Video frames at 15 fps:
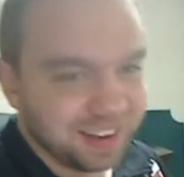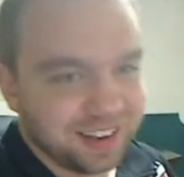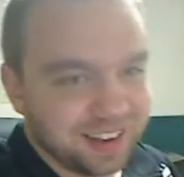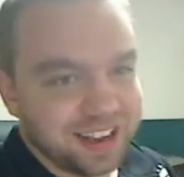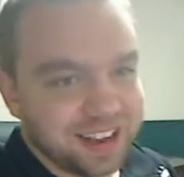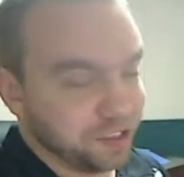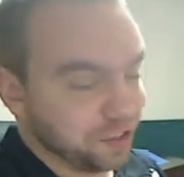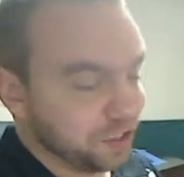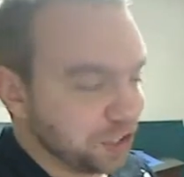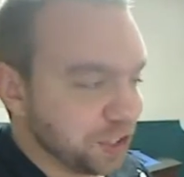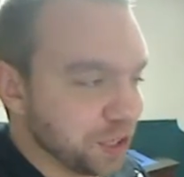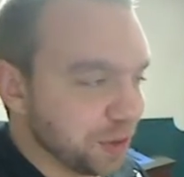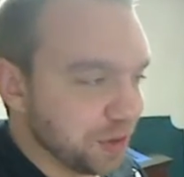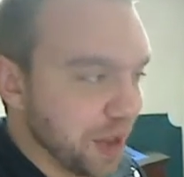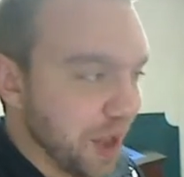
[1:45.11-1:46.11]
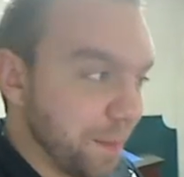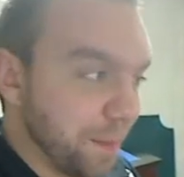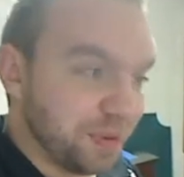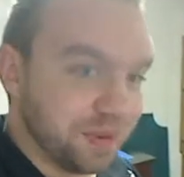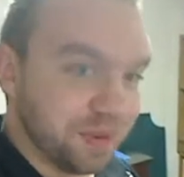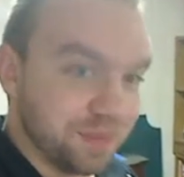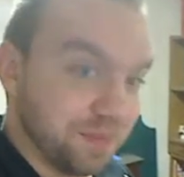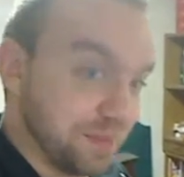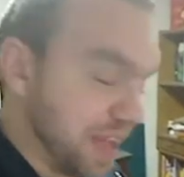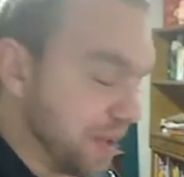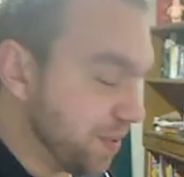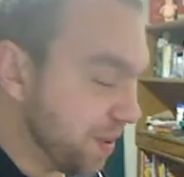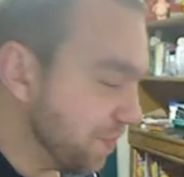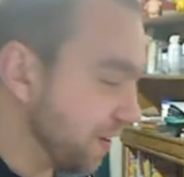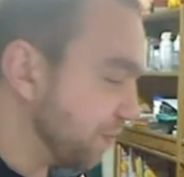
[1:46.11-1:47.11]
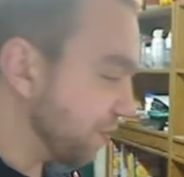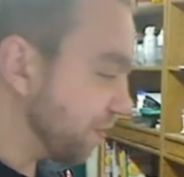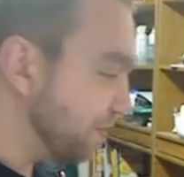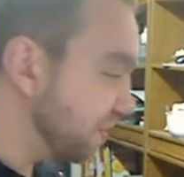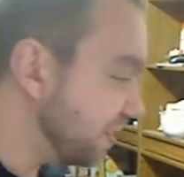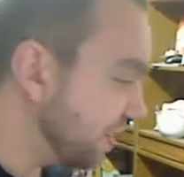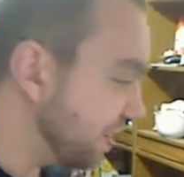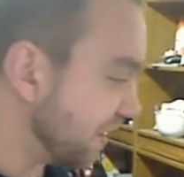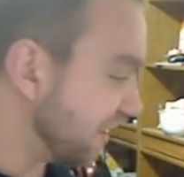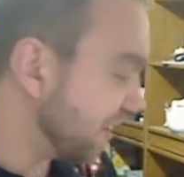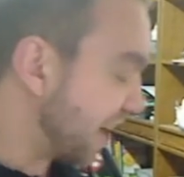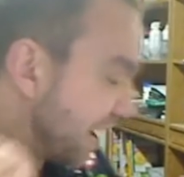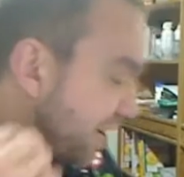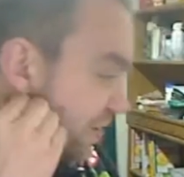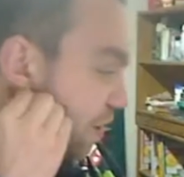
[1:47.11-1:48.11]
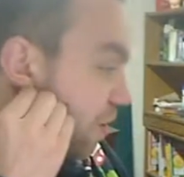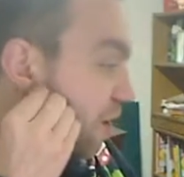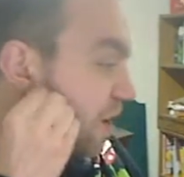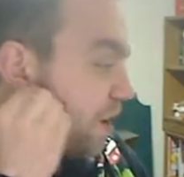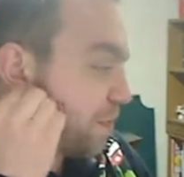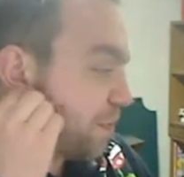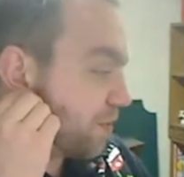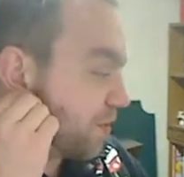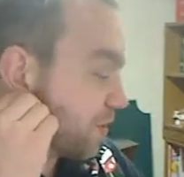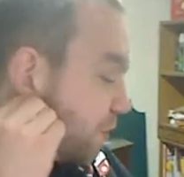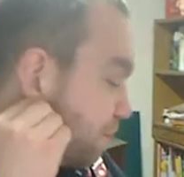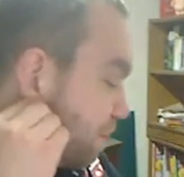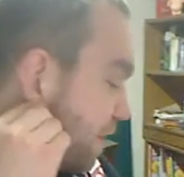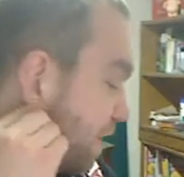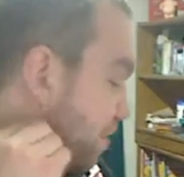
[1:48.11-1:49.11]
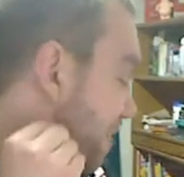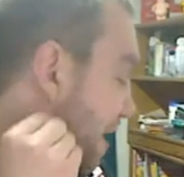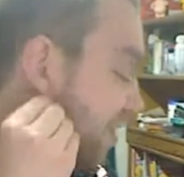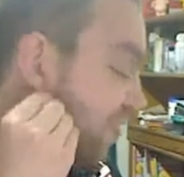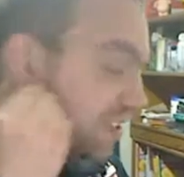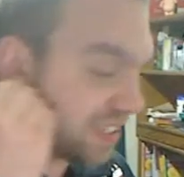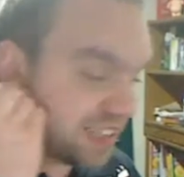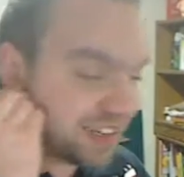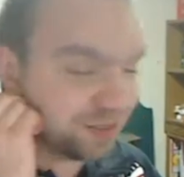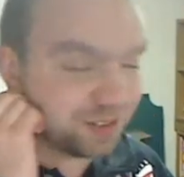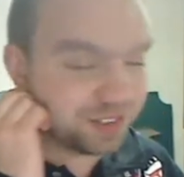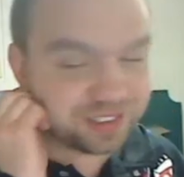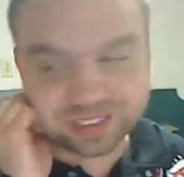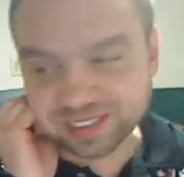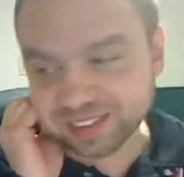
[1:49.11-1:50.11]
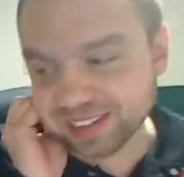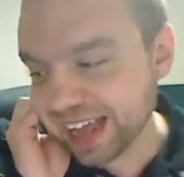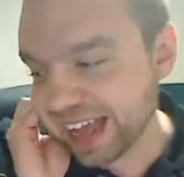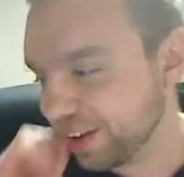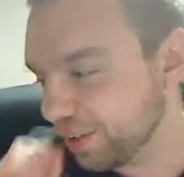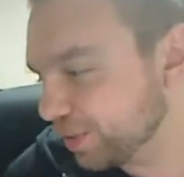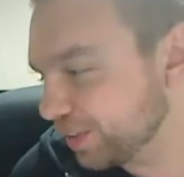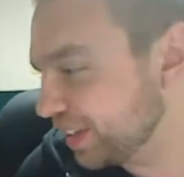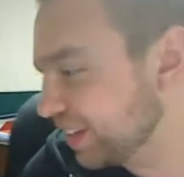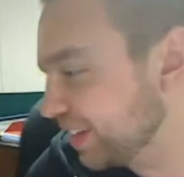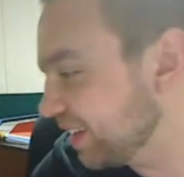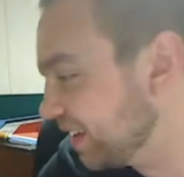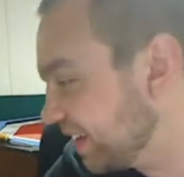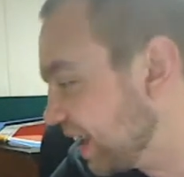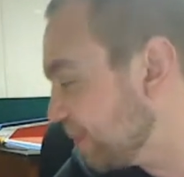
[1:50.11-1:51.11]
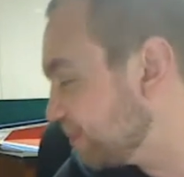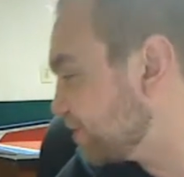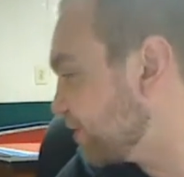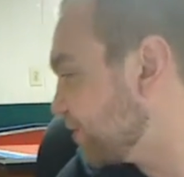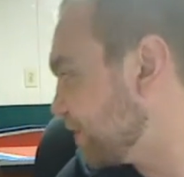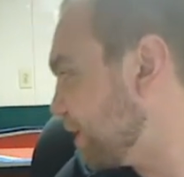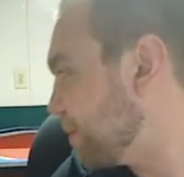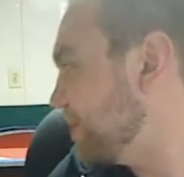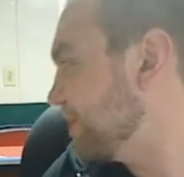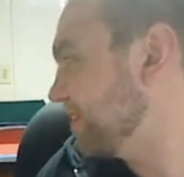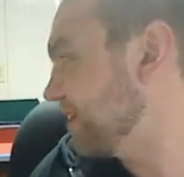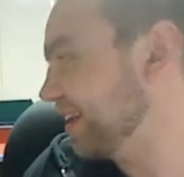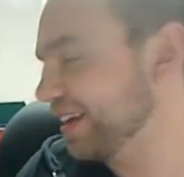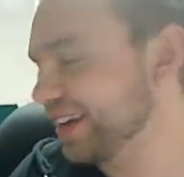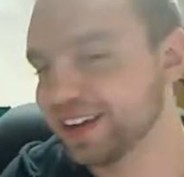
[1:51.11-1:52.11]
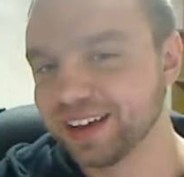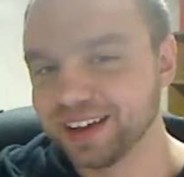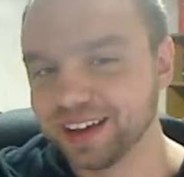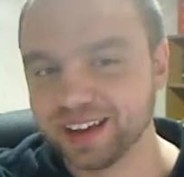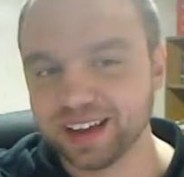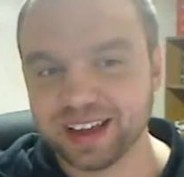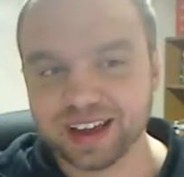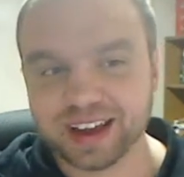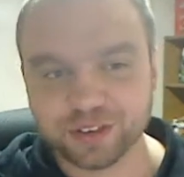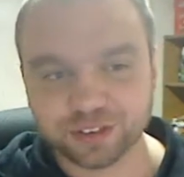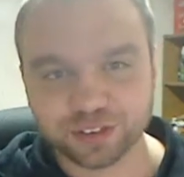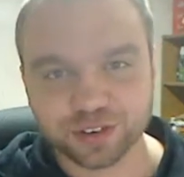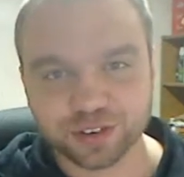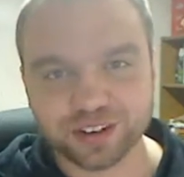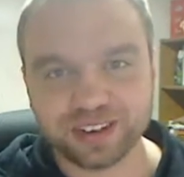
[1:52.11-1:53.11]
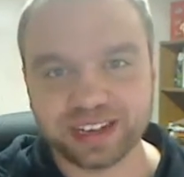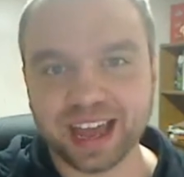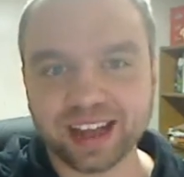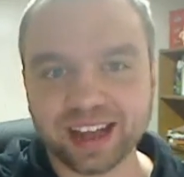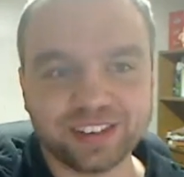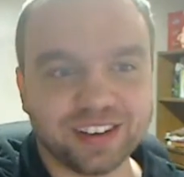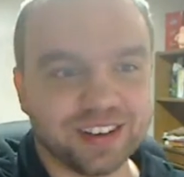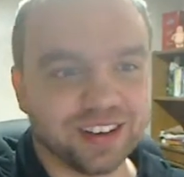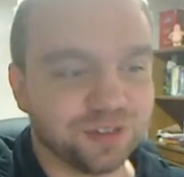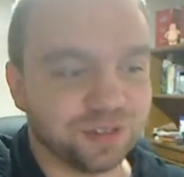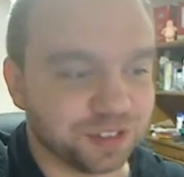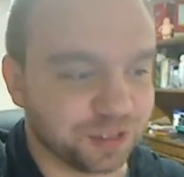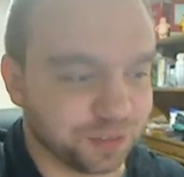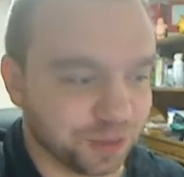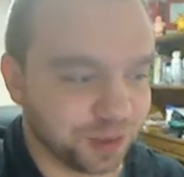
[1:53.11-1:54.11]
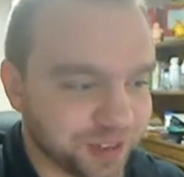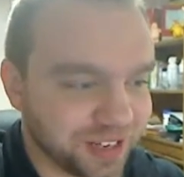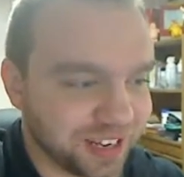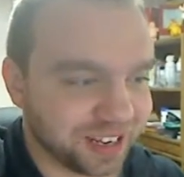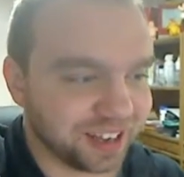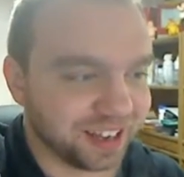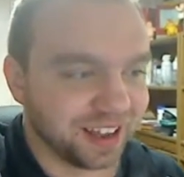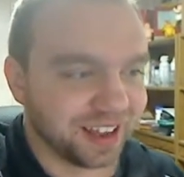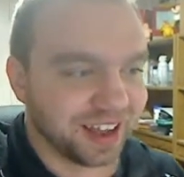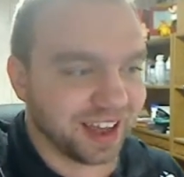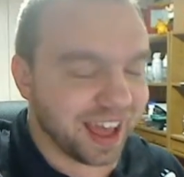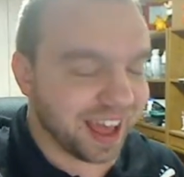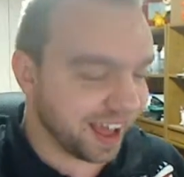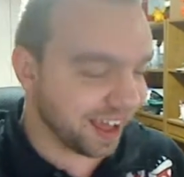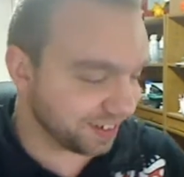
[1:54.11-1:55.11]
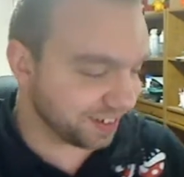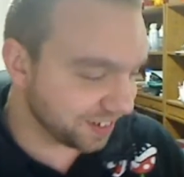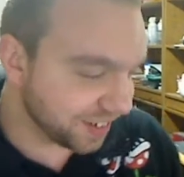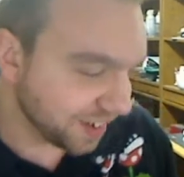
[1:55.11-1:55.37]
and it just showed up. Maybe it fell from the ceiling. I don't know. It was a little baby mouse, and I would kept showing up at night, and I was trying to catch it, and it wasn't working. And